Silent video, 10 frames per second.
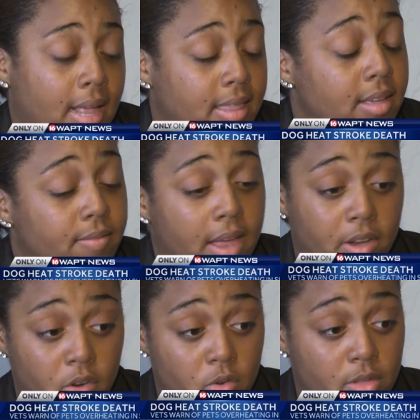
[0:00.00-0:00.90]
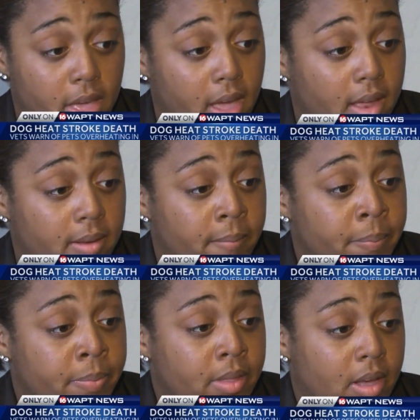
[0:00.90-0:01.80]
And I think if they knew that,
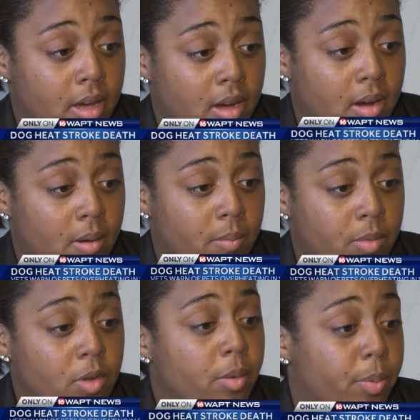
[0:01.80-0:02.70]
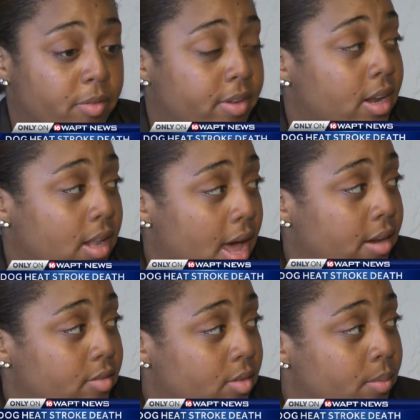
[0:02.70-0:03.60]
um, you could prevent a
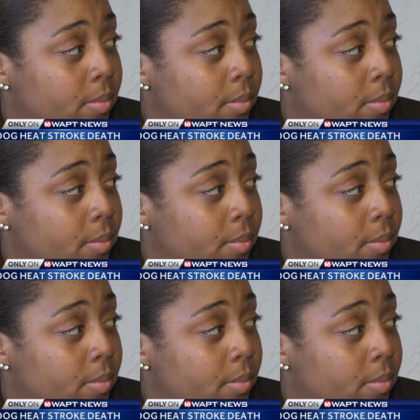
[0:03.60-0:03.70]
lot of